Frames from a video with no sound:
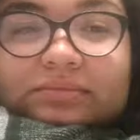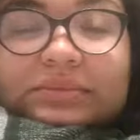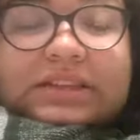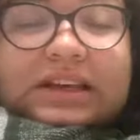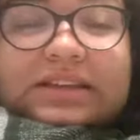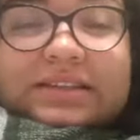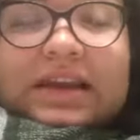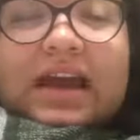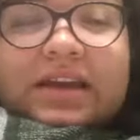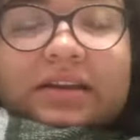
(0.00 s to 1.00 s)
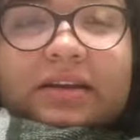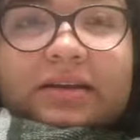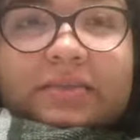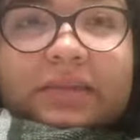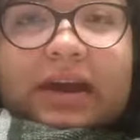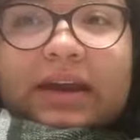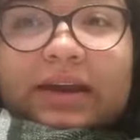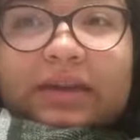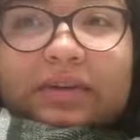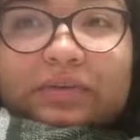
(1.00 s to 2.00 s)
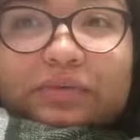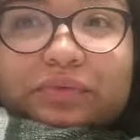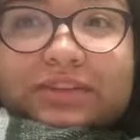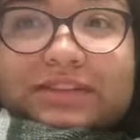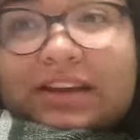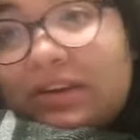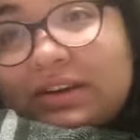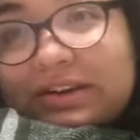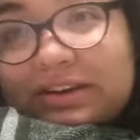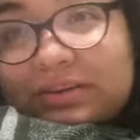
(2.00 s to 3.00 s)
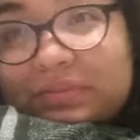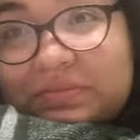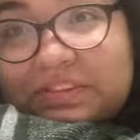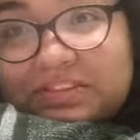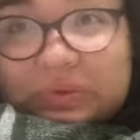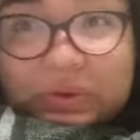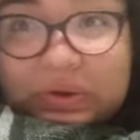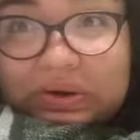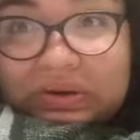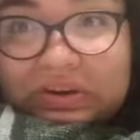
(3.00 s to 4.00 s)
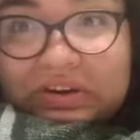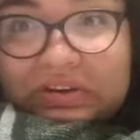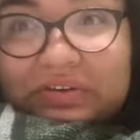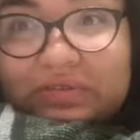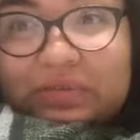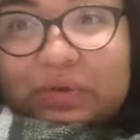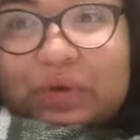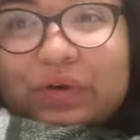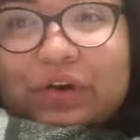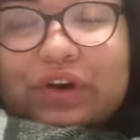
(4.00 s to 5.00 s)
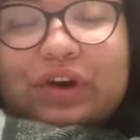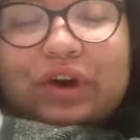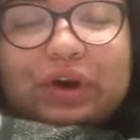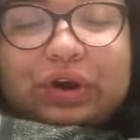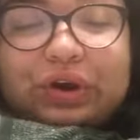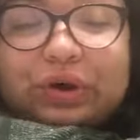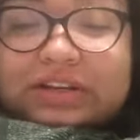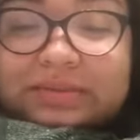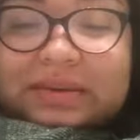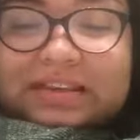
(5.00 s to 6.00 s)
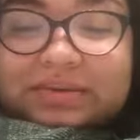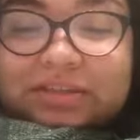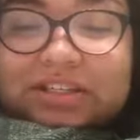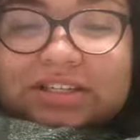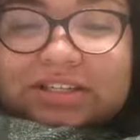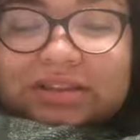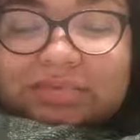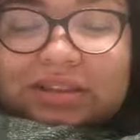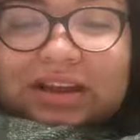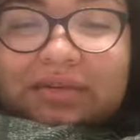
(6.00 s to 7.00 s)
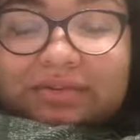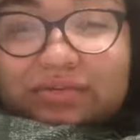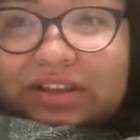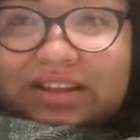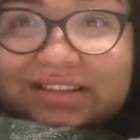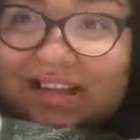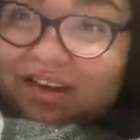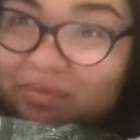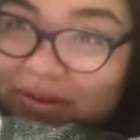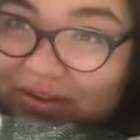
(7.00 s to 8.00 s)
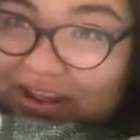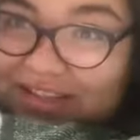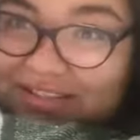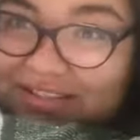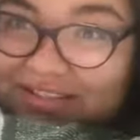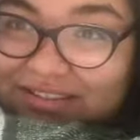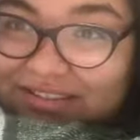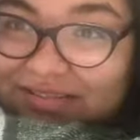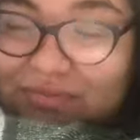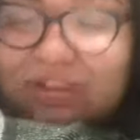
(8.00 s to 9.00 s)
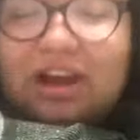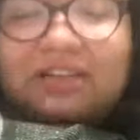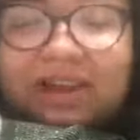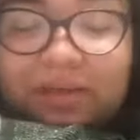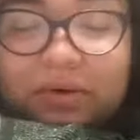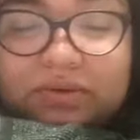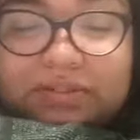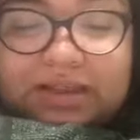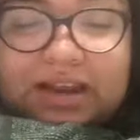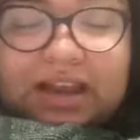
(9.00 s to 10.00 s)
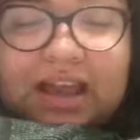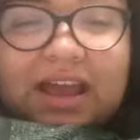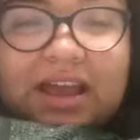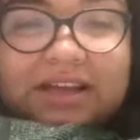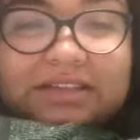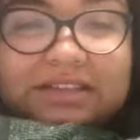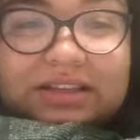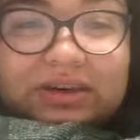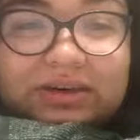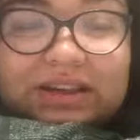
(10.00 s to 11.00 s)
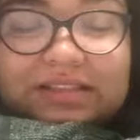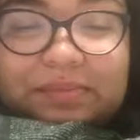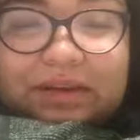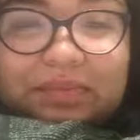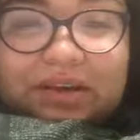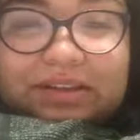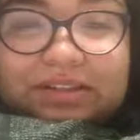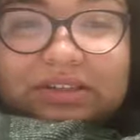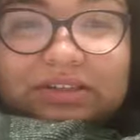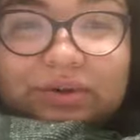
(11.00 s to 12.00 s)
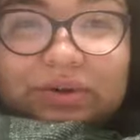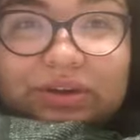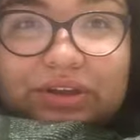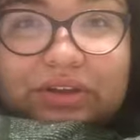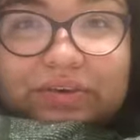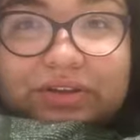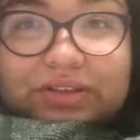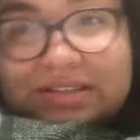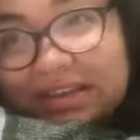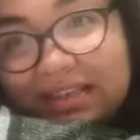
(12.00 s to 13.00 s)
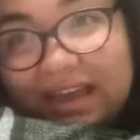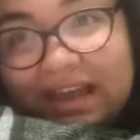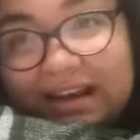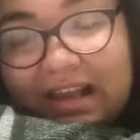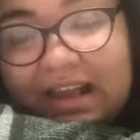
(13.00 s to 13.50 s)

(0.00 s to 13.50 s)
Besides that, I was decorating the store for Christmas, which is something I was really excited about last vlog that I posted. So next time I walk into a store, you will see that.